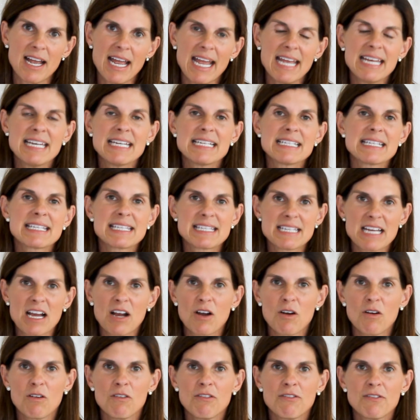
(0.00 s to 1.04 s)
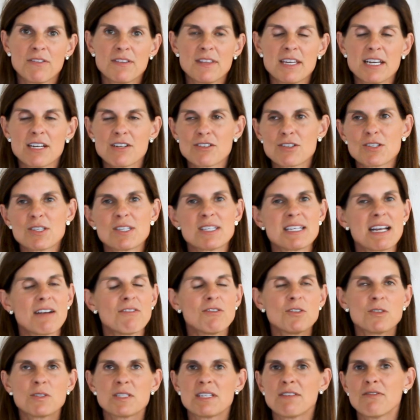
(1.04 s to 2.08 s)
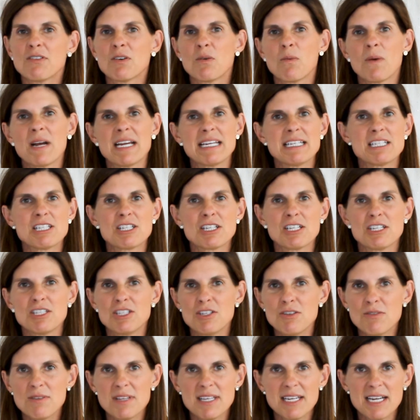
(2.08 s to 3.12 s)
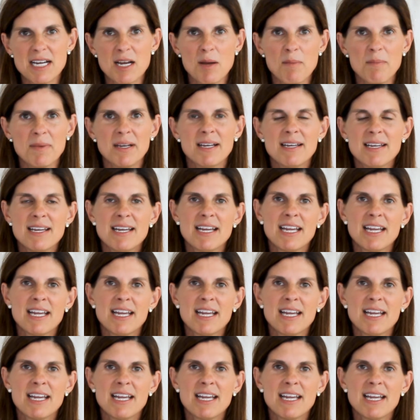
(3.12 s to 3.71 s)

in itself, there's several different ways to do them.